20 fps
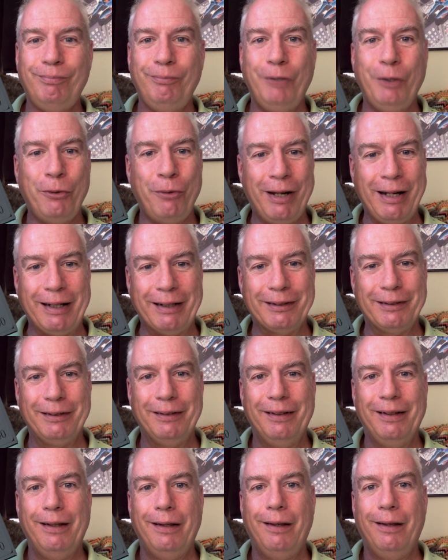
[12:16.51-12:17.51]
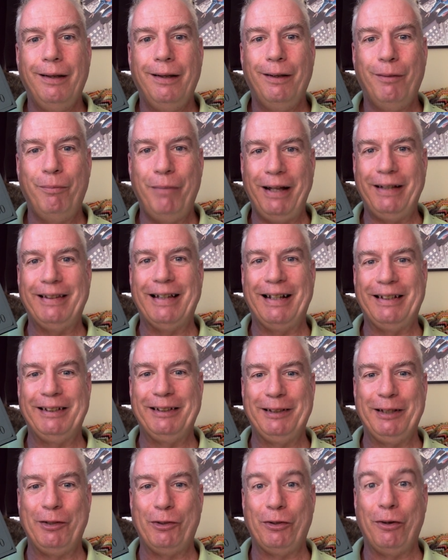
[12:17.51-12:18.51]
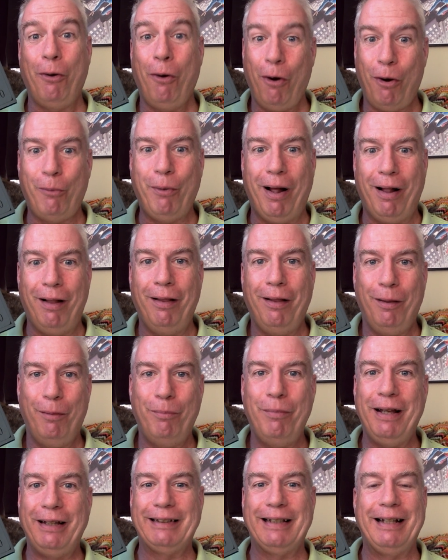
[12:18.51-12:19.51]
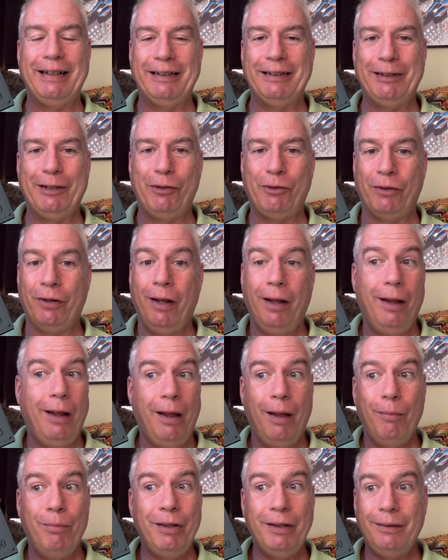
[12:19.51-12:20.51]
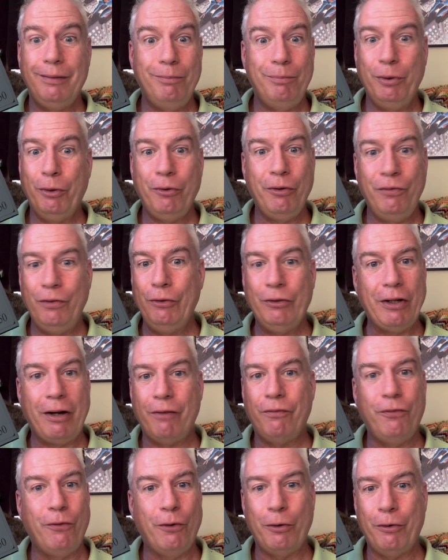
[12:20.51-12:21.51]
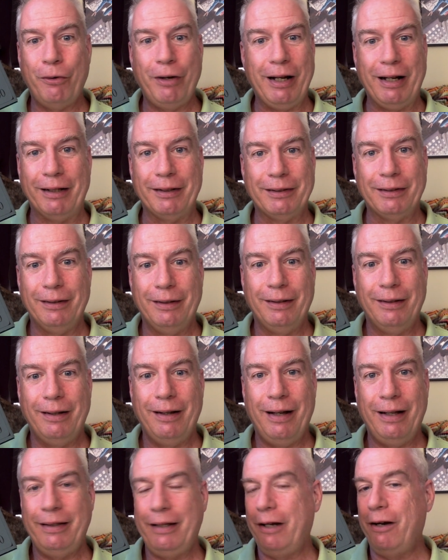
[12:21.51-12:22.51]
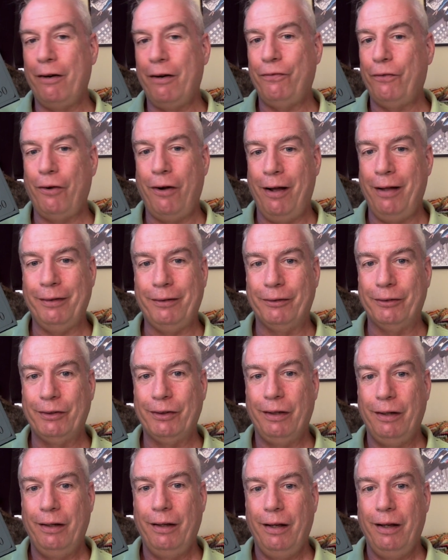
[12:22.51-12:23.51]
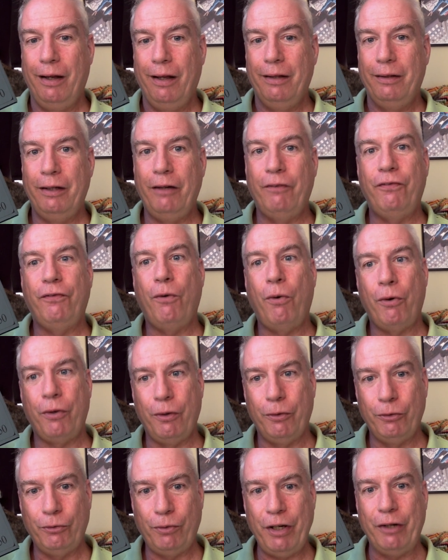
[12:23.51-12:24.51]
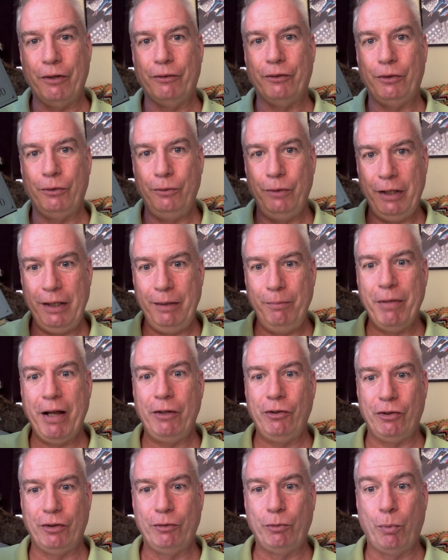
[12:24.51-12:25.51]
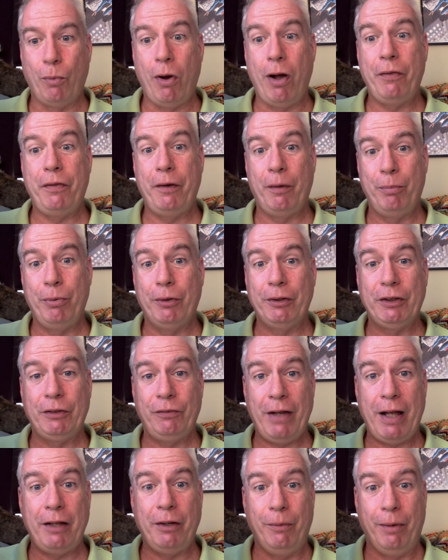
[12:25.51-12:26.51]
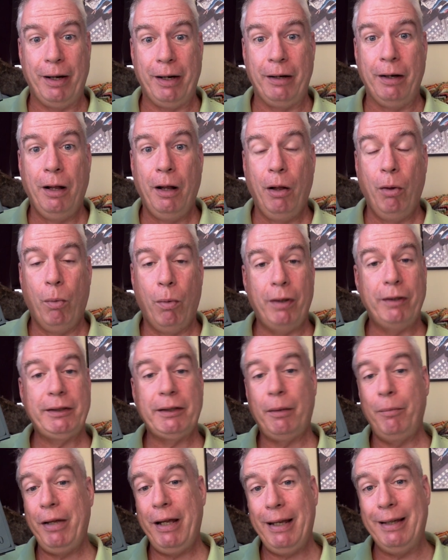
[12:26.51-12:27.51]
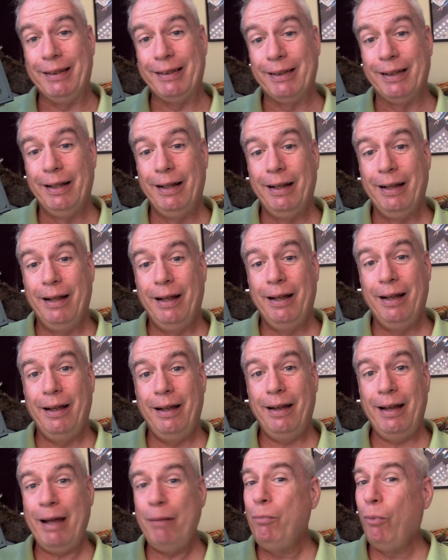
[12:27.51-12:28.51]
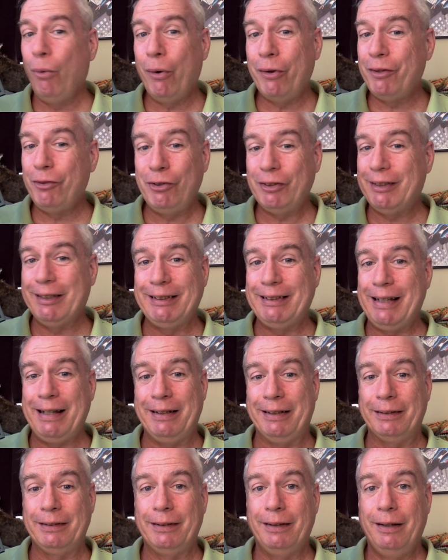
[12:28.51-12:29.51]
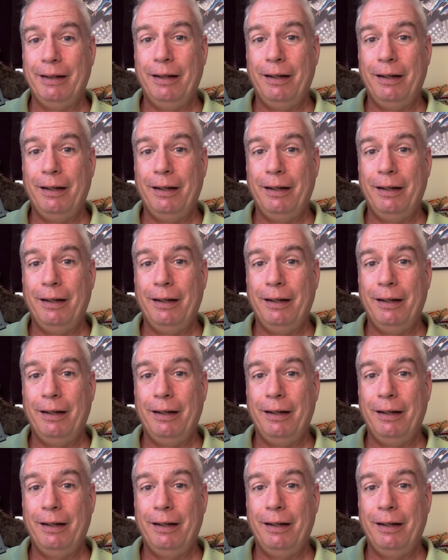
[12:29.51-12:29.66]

The critics make that decision. Orwell makes that decision. But book reviews aren't for critics, and they aren't for authors. They're for those readers who he mentions want their books evaluated, want some hint, at more than just a sentence,